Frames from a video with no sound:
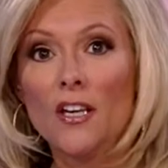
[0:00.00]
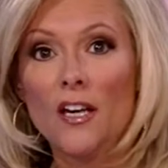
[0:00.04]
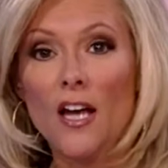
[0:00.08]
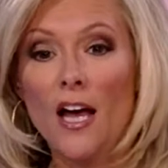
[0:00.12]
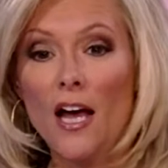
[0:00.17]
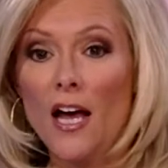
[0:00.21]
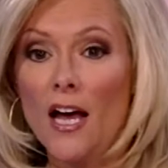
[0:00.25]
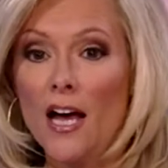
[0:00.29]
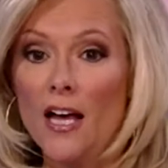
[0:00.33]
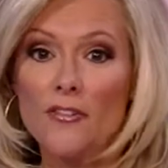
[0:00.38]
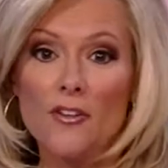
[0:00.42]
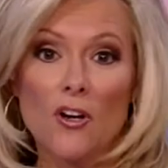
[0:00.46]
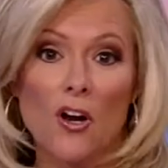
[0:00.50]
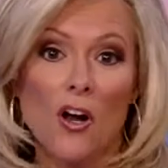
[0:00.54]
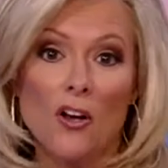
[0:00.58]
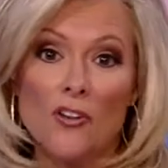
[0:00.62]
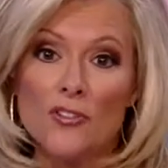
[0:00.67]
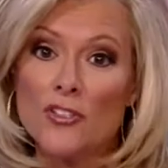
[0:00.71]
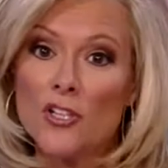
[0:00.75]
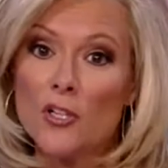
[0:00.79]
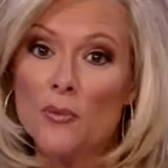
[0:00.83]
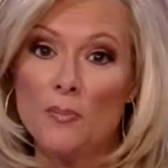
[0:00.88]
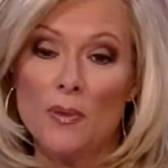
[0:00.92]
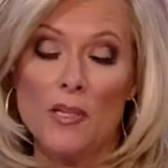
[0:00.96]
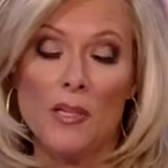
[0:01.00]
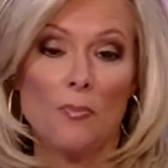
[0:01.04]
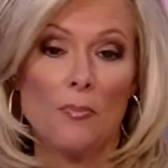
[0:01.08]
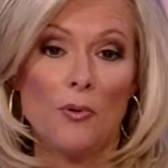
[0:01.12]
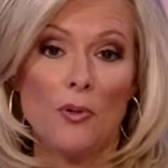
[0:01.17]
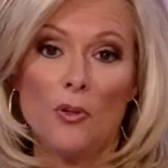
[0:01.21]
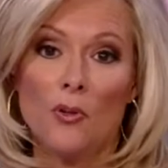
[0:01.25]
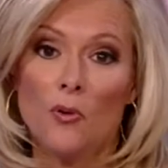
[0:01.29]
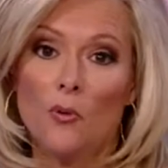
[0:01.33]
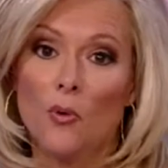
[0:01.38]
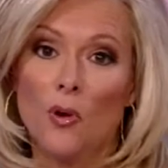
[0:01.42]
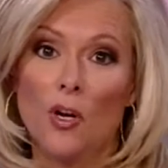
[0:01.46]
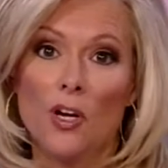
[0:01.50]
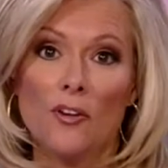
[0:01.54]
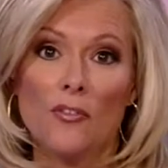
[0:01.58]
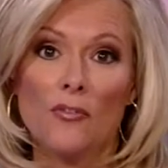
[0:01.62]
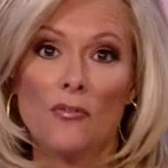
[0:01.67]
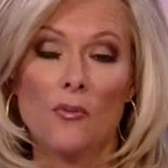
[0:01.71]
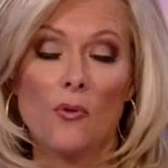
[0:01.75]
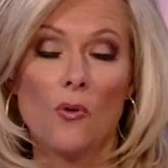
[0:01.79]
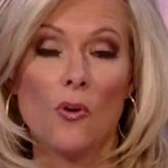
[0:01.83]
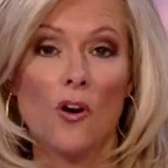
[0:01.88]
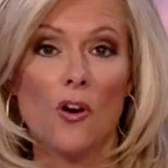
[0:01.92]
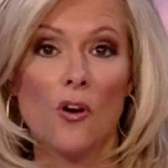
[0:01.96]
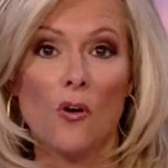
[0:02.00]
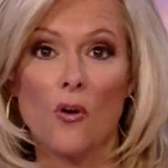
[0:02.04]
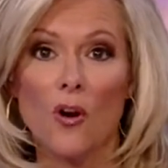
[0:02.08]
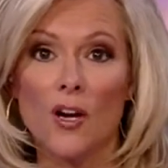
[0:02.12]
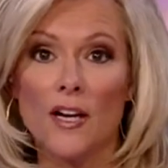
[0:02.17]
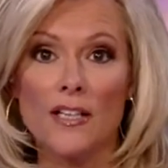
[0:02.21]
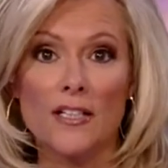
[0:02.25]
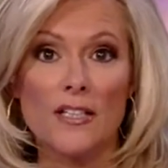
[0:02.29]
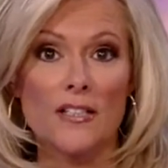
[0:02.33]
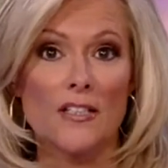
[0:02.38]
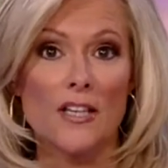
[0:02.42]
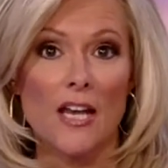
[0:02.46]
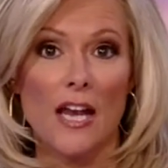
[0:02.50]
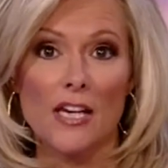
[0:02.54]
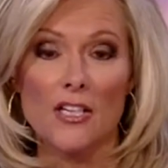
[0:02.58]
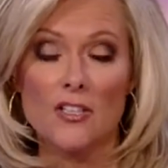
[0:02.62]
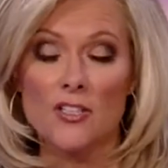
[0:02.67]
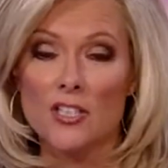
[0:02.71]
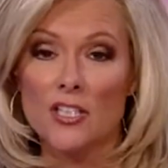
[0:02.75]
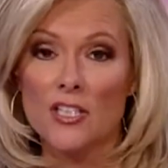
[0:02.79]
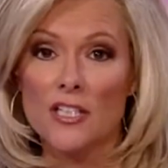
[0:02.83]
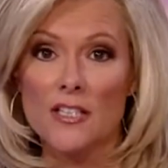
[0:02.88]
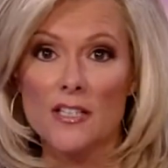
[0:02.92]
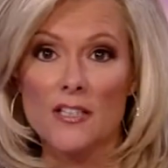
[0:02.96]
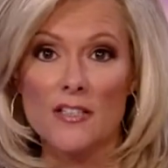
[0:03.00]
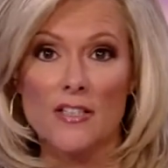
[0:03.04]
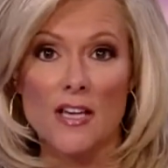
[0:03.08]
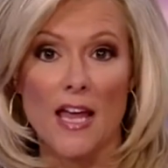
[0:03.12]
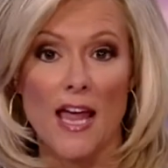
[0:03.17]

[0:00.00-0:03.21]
They're also people who work for organizations